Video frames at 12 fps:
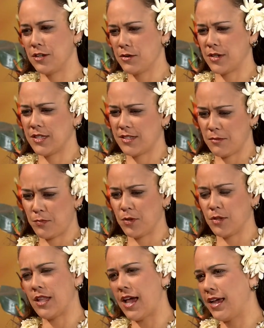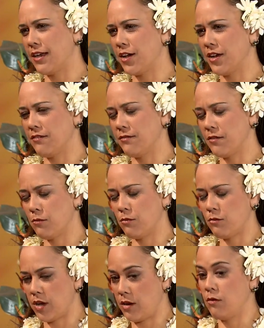You know, a simple line on a
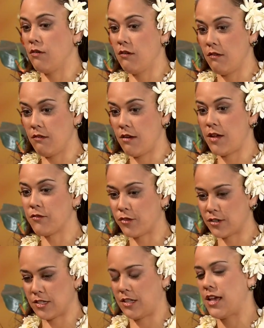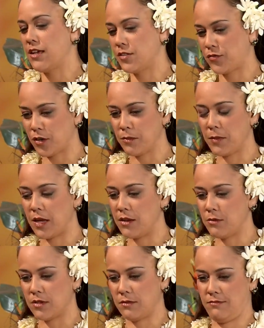what at first glance for many
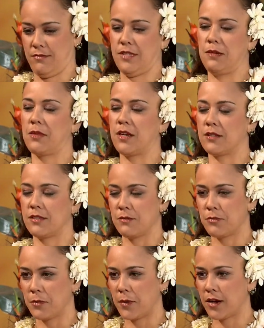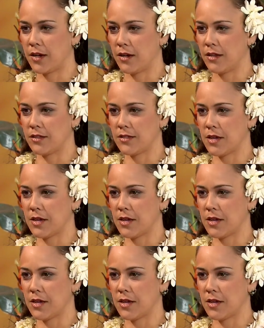would seem like a simple marking on the